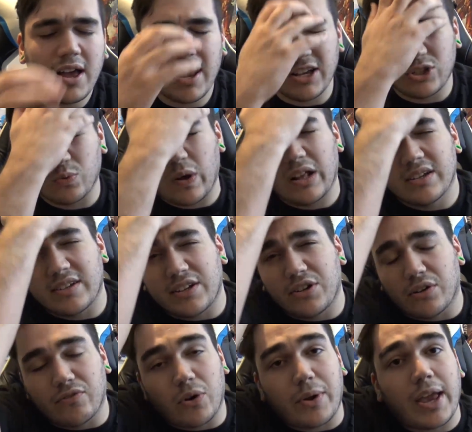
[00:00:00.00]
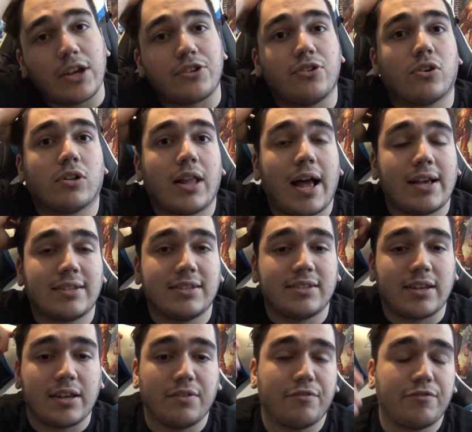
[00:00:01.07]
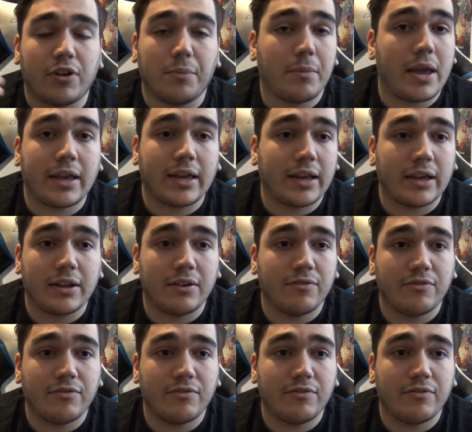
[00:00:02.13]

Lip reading: as well as I took vocational classes in filmmaking and